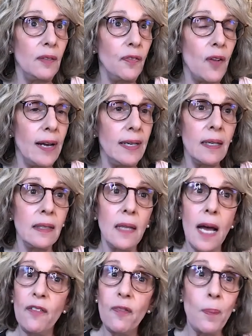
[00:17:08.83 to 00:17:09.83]
finding a
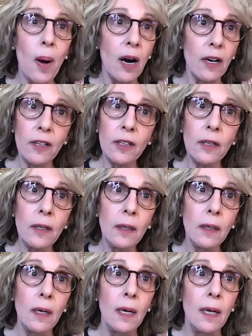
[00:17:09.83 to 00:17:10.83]
life partner.
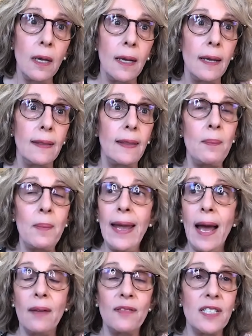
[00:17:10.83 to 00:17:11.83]
They may
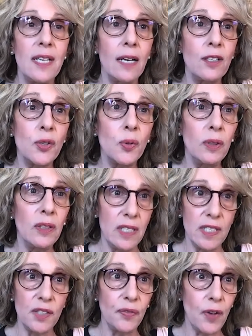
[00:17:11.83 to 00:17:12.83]
have sexual
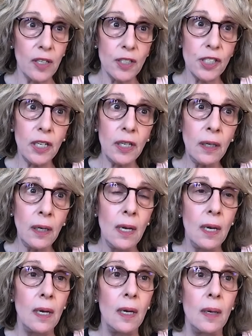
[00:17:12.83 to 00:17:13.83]
dysfunction
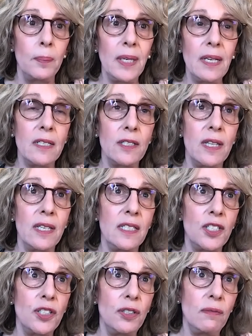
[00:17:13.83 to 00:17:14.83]
because the
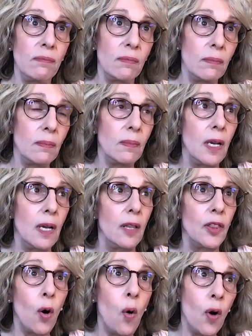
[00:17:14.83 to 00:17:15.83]

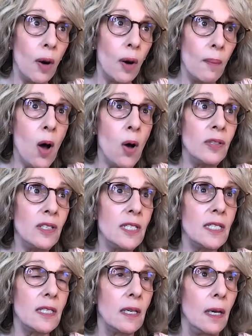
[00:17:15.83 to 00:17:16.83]

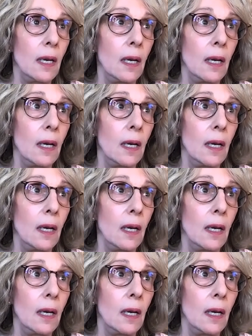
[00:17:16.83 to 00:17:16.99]
hormones